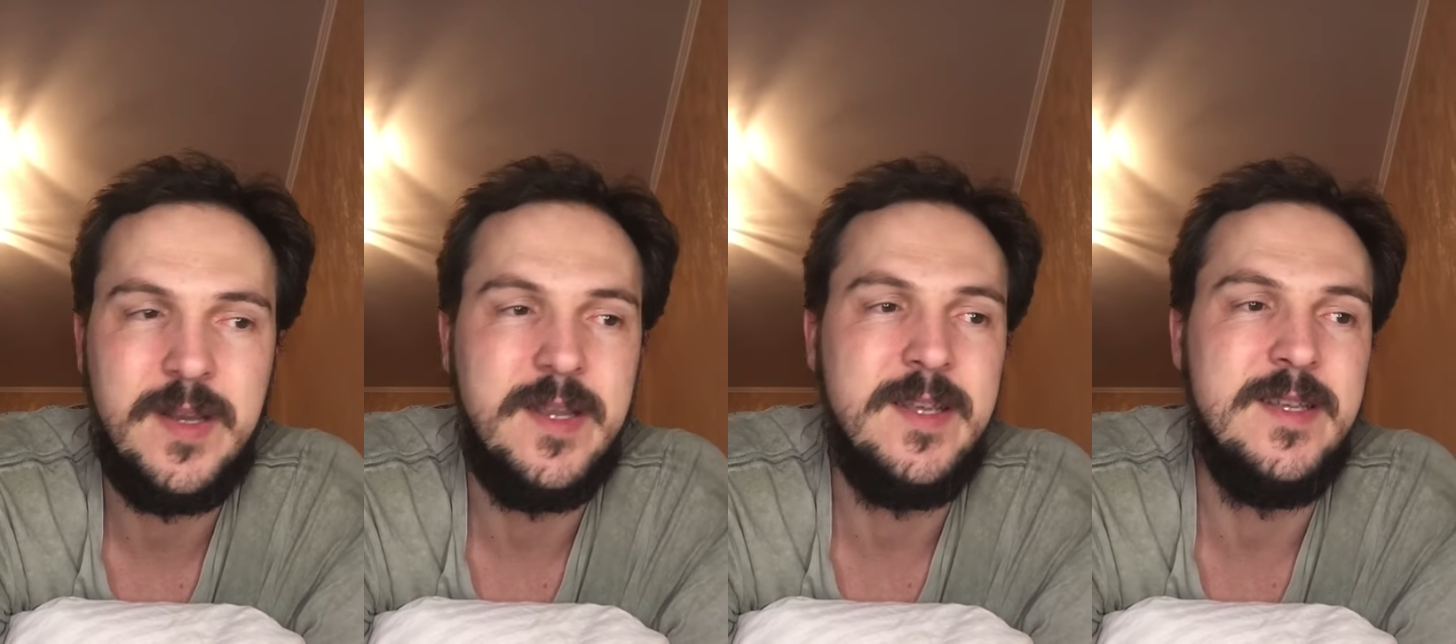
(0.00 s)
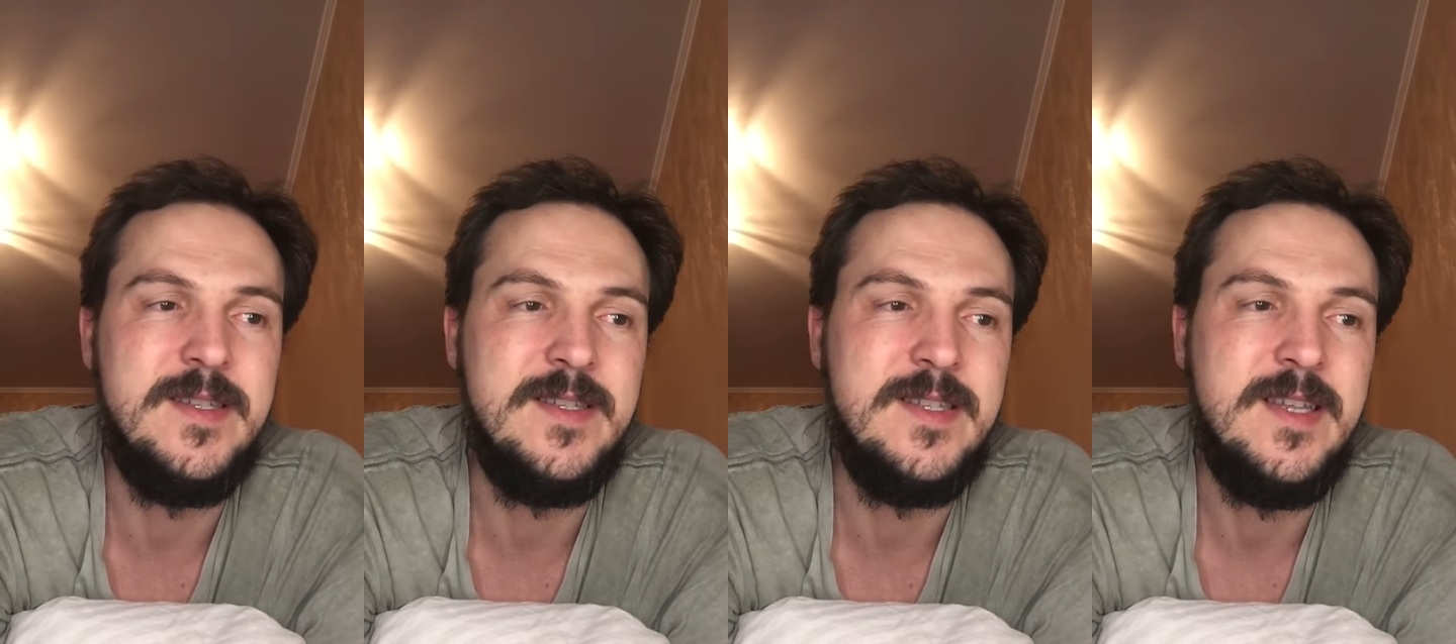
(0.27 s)

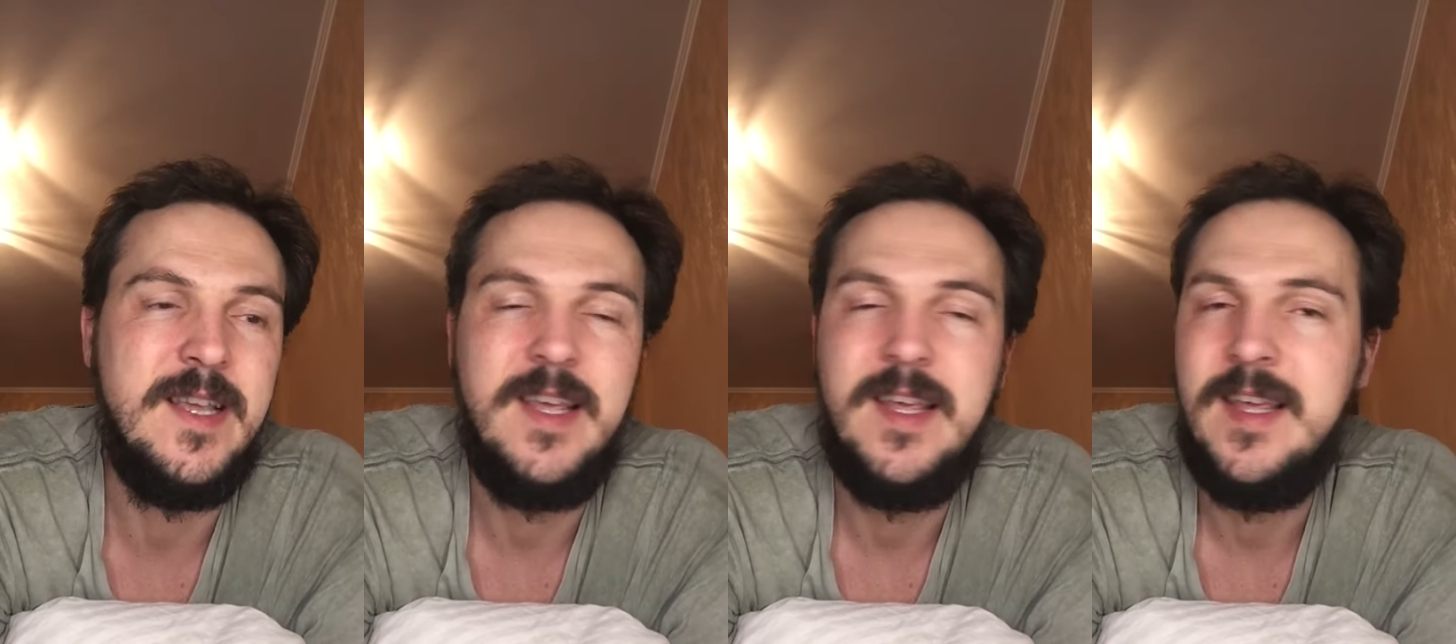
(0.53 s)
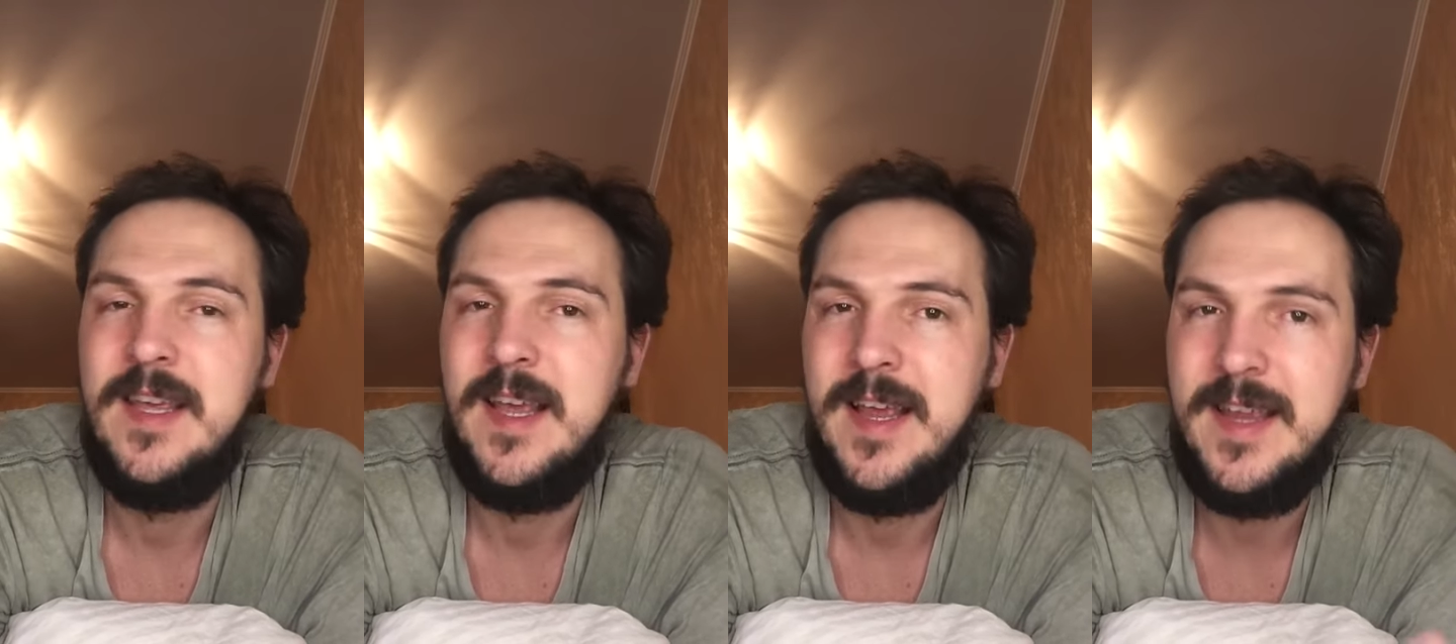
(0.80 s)
is
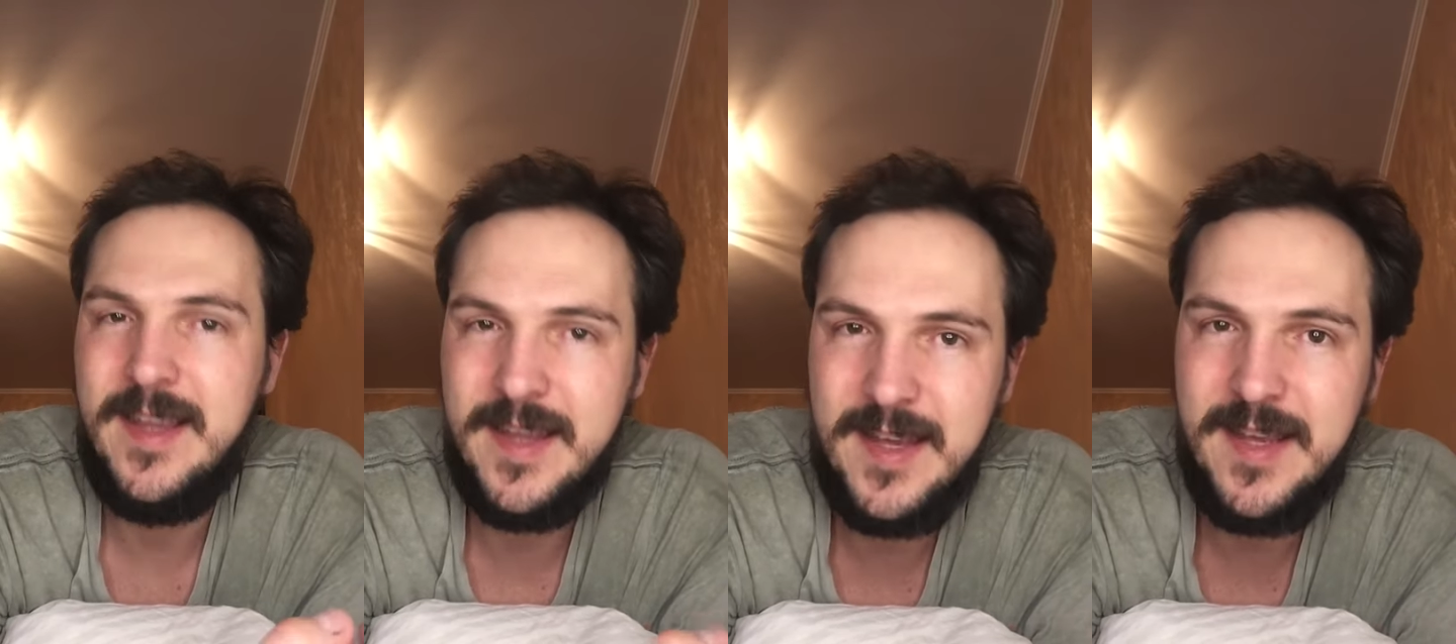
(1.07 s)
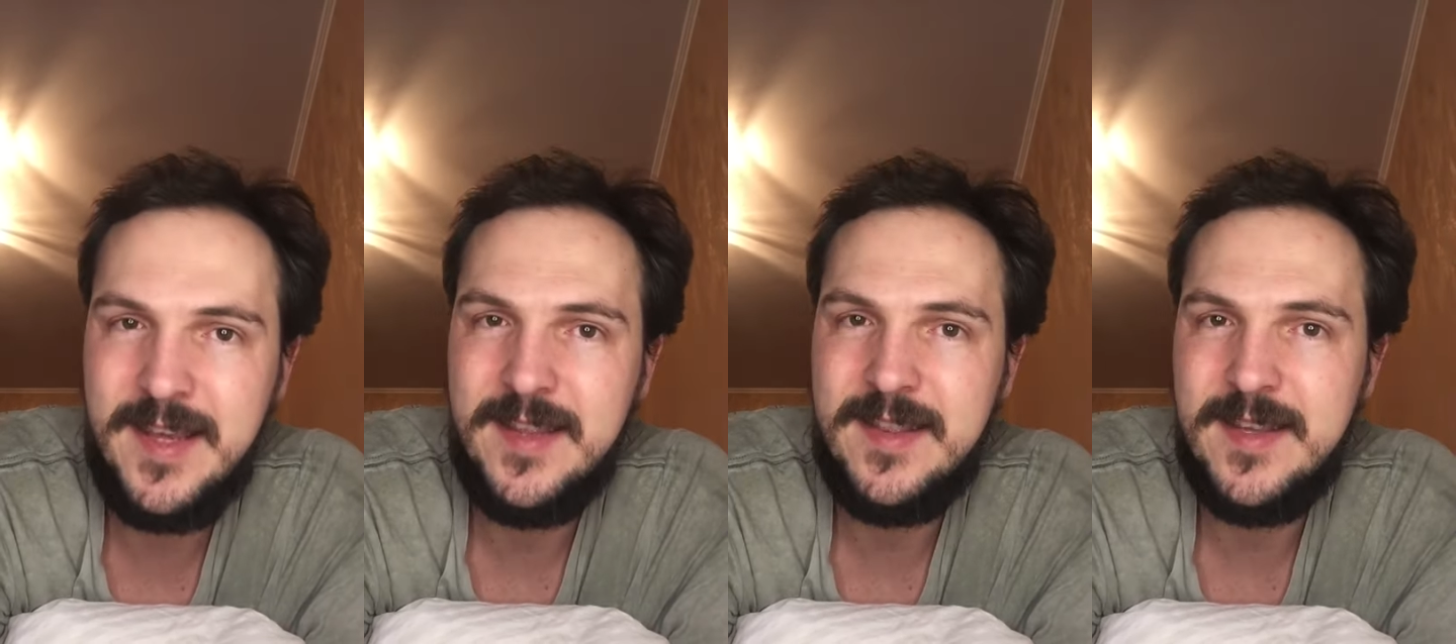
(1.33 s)

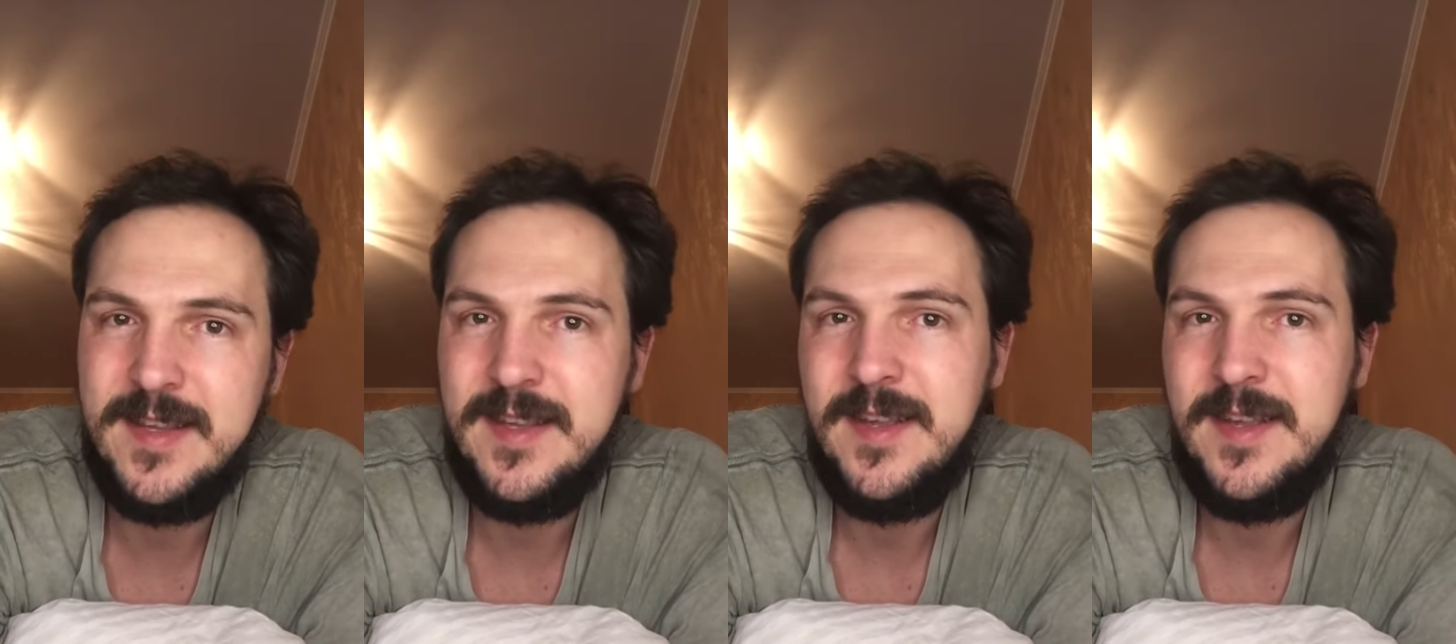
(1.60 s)
eat,